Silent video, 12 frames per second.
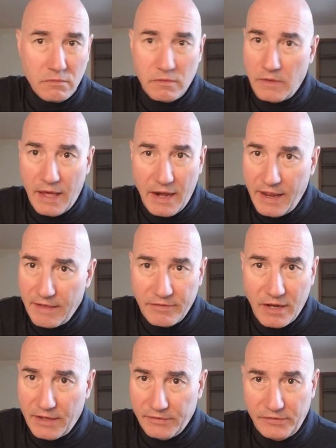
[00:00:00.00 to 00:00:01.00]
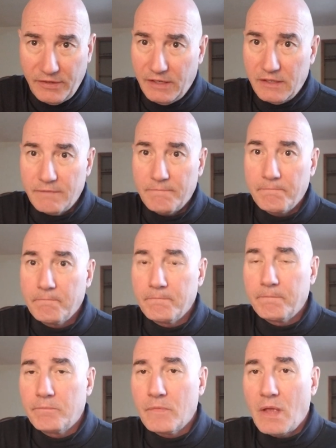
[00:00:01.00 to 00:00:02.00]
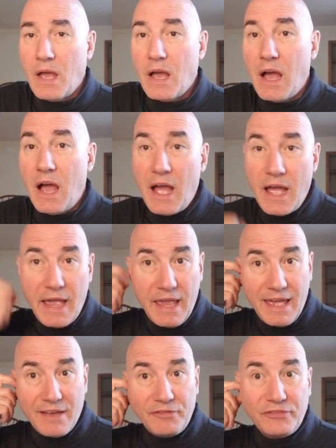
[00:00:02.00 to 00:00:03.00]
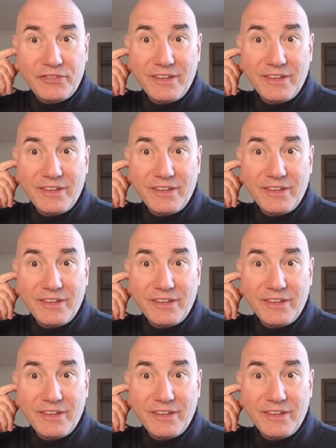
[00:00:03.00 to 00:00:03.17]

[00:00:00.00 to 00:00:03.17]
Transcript: That I have not seen. I have